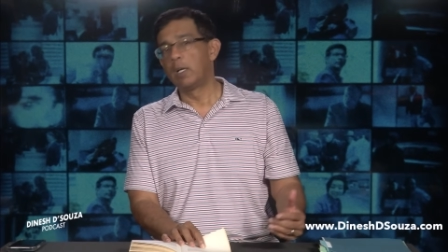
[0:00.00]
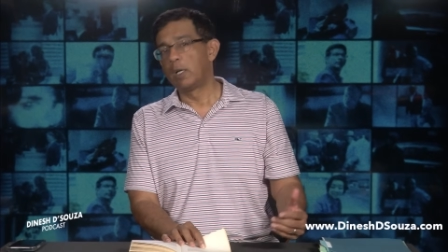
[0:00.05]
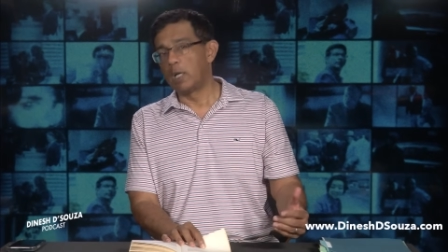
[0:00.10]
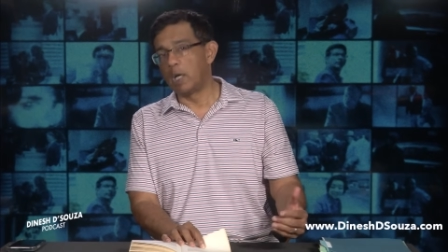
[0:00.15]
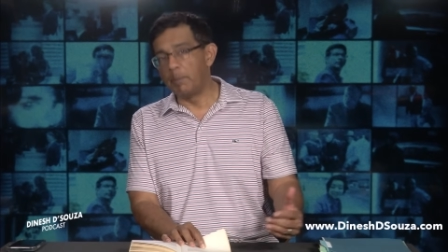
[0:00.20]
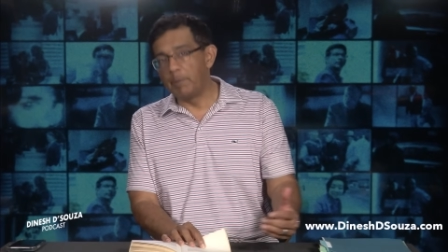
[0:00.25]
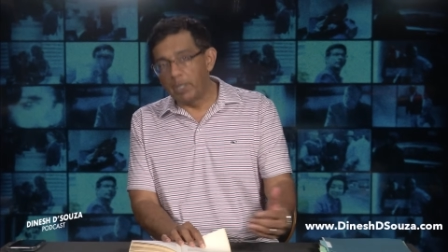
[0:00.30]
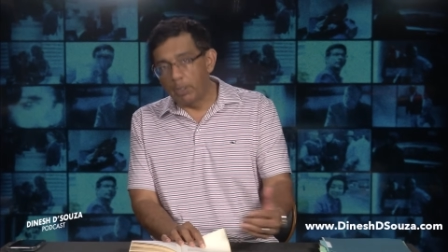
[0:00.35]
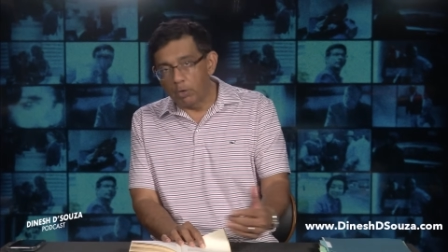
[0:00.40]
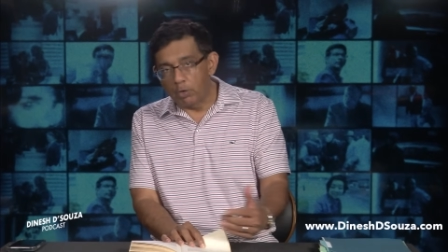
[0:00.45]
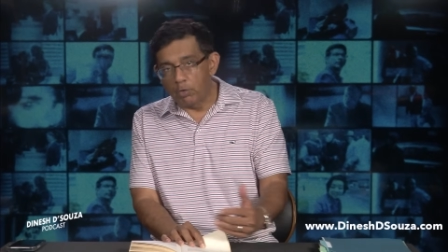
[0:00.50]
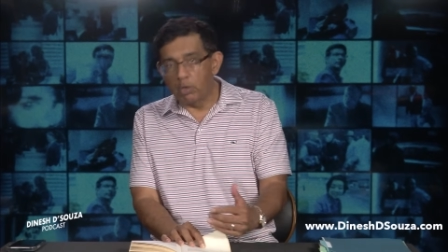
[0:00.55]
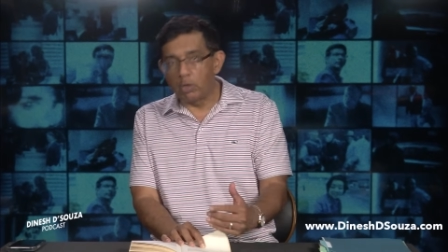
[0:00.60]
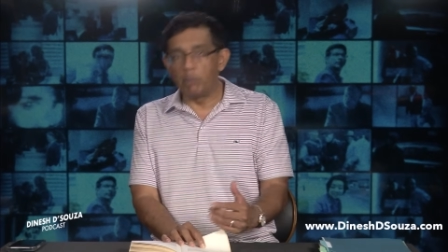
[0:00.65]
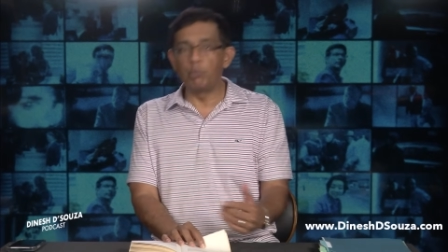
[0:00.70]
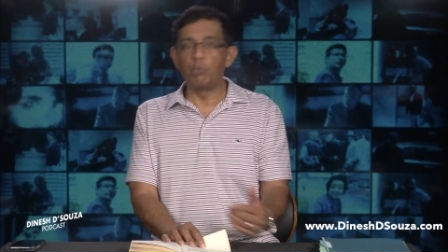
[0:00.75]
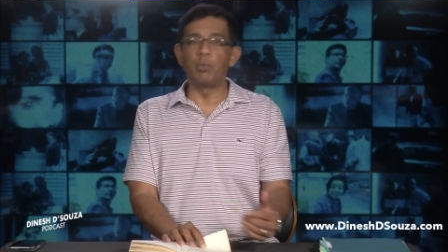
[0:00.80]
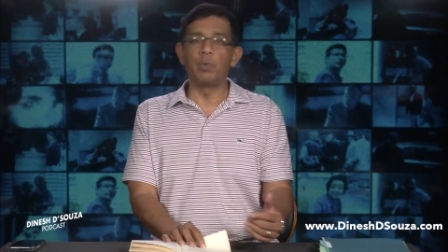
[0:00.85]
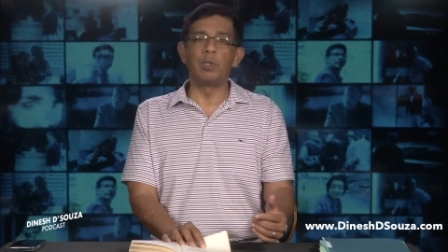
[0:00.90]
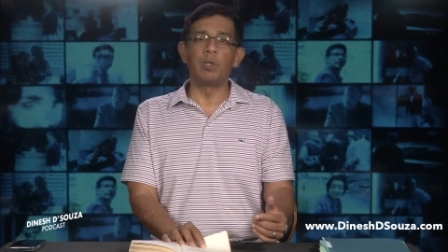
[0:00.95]
coming to
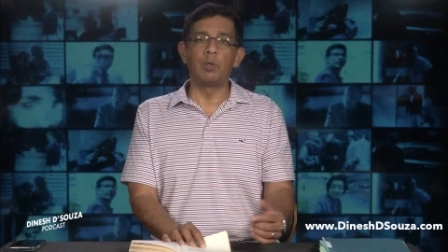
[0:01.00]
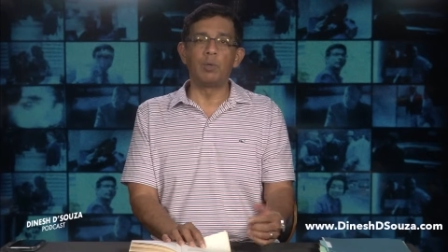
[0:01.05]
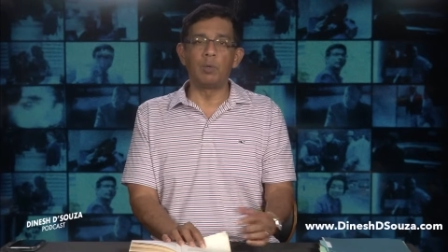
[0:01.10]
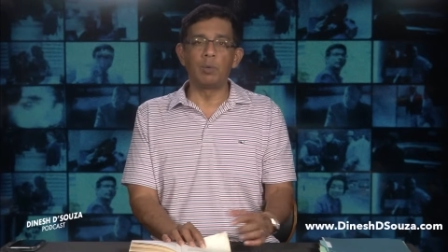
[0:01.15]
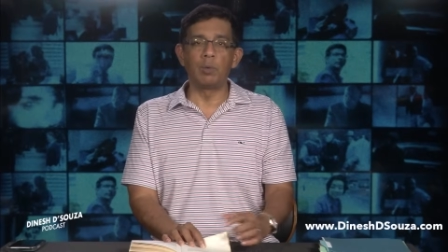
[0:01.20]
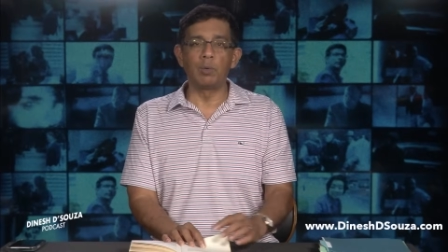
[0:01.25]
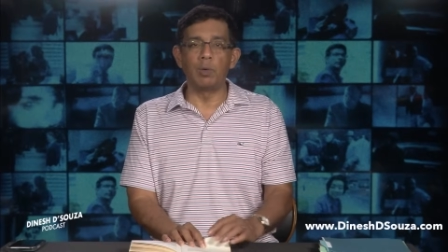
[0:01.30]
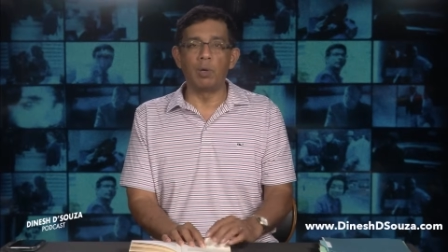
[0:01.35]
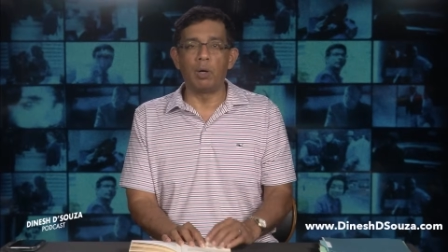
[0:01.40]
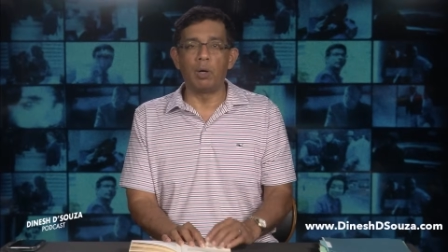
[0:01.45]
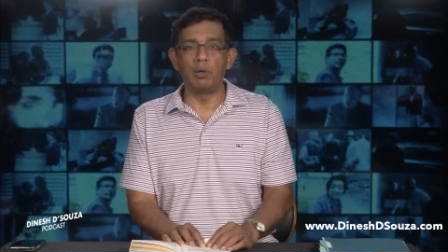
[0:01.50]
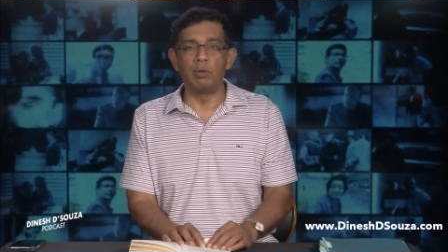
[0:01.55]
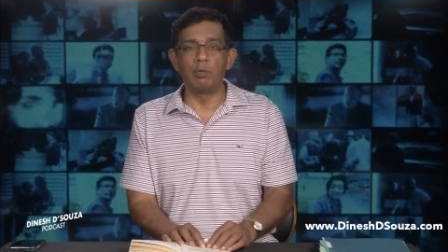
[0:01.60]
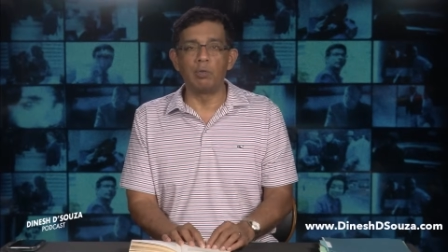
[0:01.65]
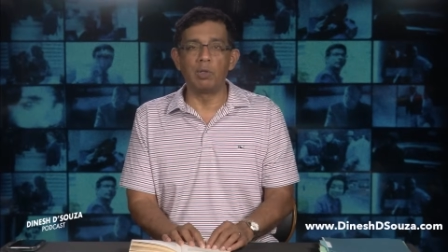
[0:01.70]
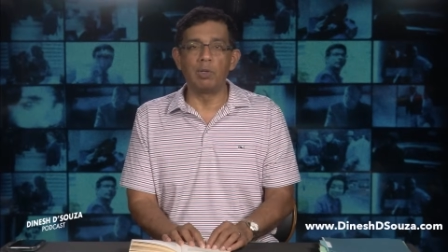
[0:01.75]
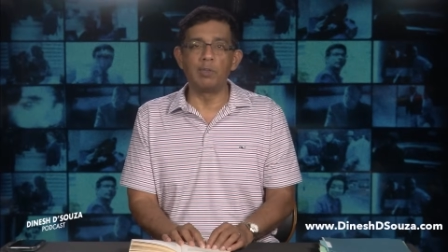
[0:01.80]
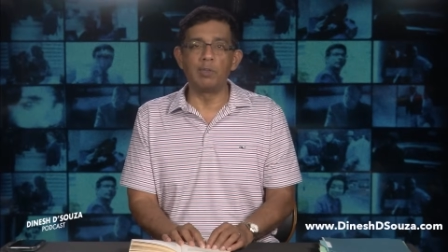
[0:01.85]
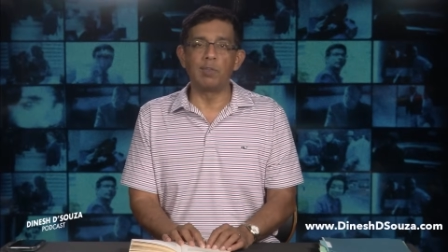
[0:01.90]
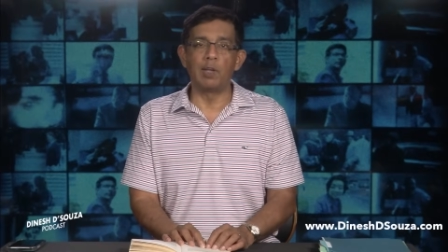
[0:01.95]
terms with your own
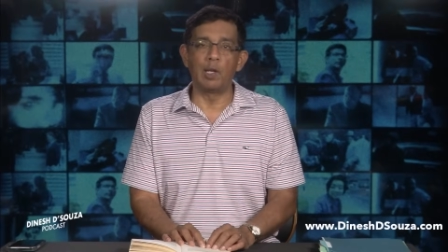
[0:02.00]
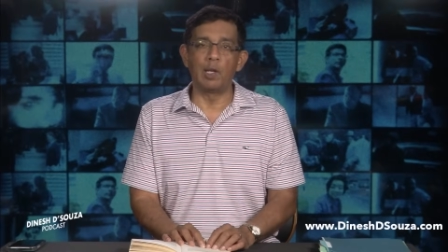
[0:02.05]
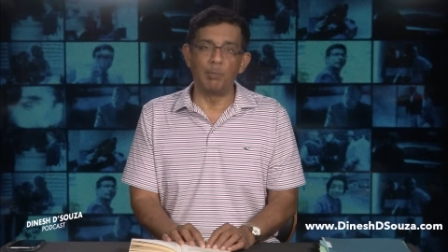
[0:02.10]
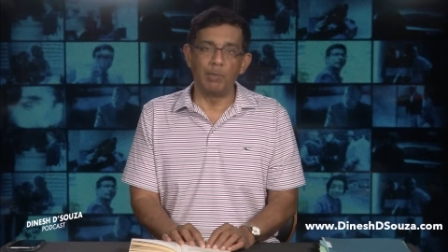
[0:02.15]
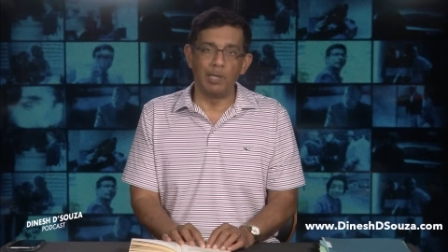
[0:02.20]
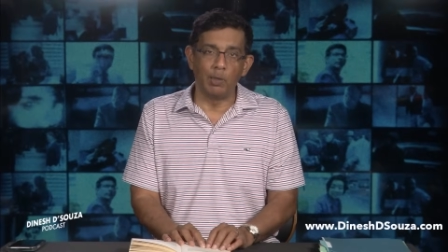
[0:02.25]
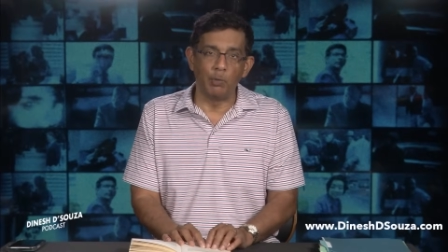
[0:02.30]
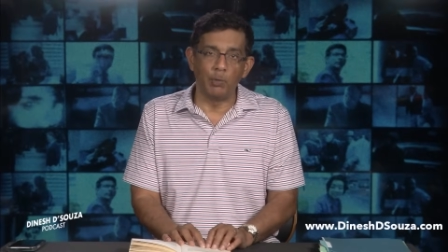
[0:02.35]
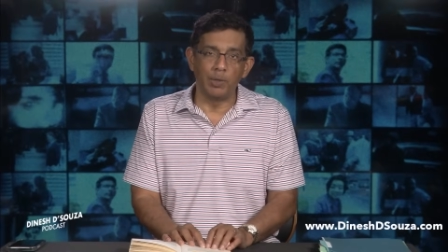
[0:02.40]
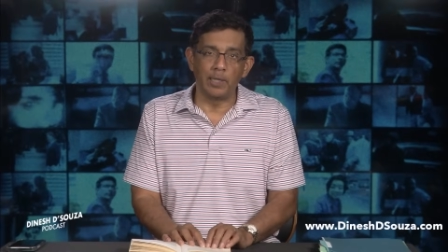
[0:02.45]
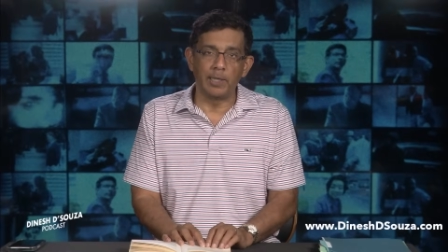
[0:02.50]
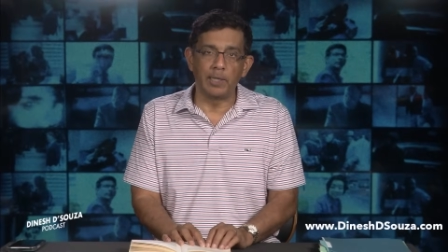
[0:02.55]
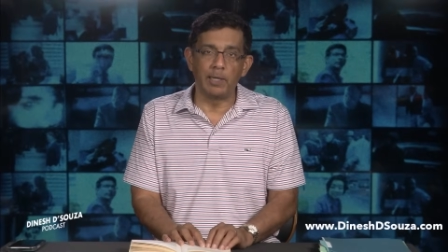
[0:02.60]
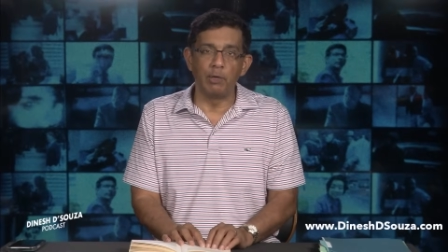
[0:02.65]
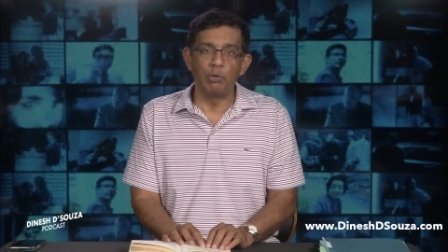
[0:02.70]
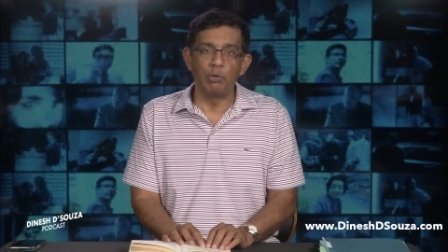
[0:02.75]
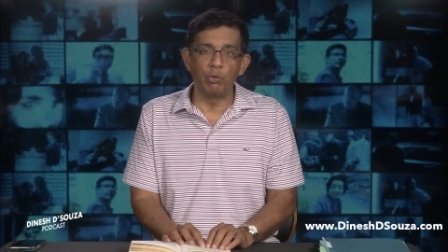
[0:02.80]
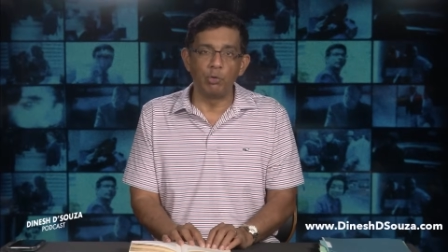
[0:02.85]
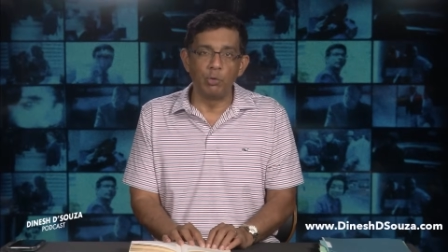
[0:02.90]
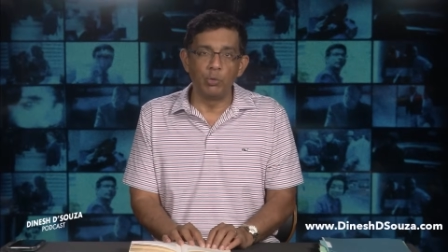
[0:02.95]
conscience and being
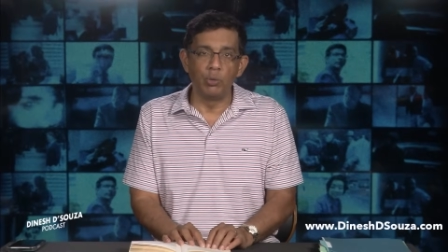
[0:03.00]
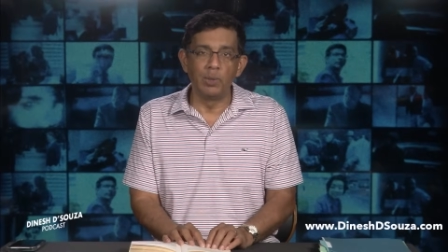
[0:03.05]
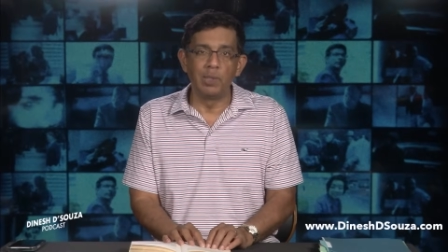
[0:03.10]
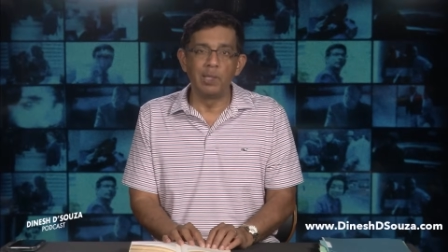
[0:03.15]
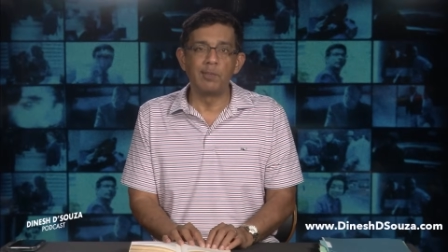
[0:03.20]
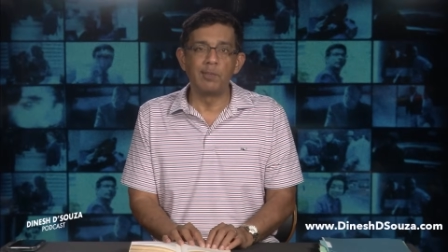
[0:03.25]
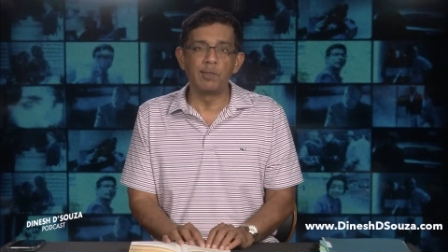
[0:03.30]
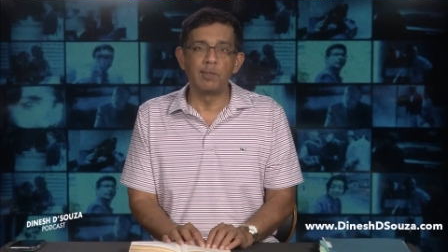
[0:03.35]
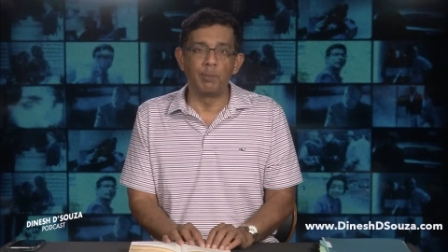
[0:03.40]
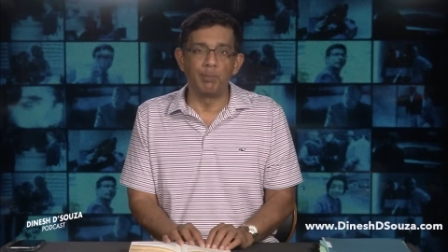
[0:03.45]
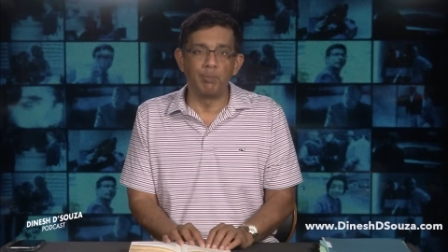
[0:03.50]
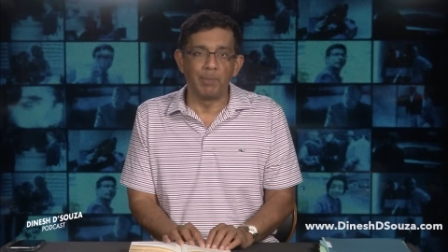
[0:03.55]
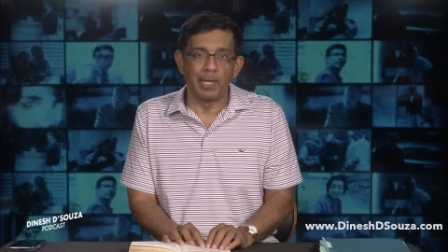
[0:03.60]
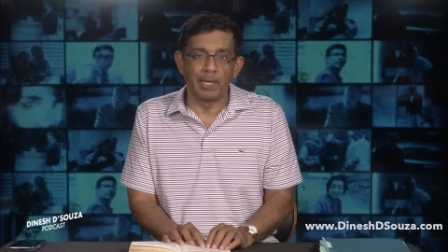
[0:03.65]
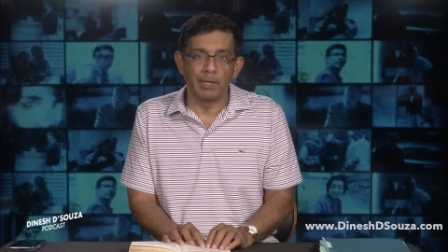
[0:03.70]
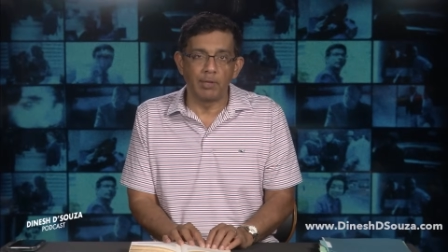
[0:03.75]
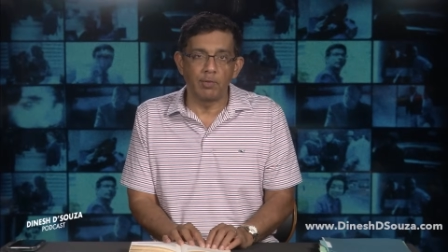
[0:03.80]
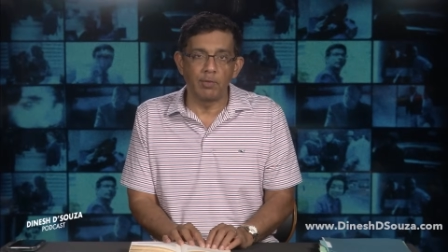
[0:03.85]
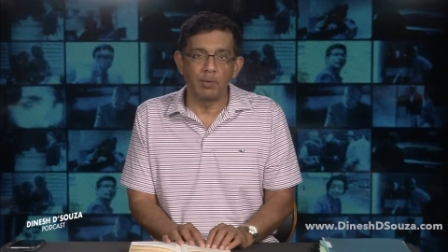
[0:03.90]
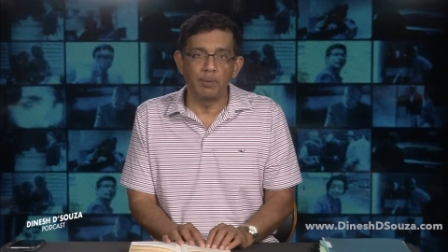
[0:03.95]
willing to
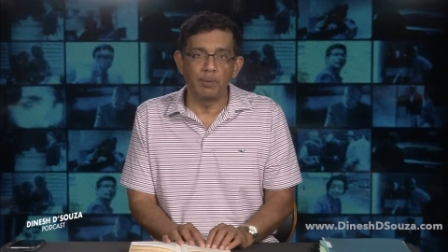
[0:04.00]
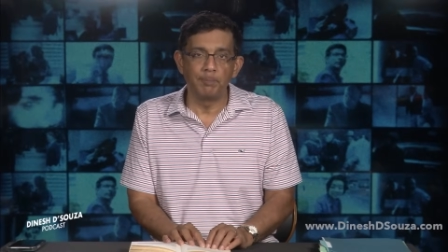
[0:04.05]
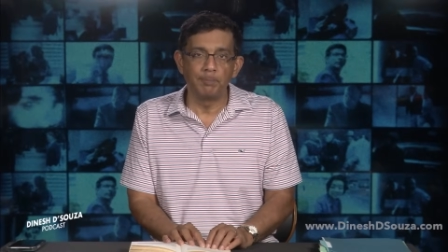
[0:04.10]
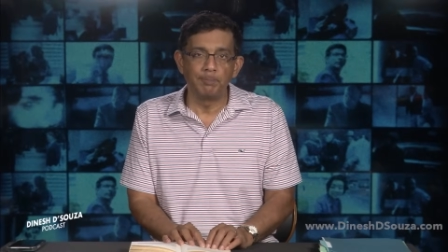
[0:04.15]
submit.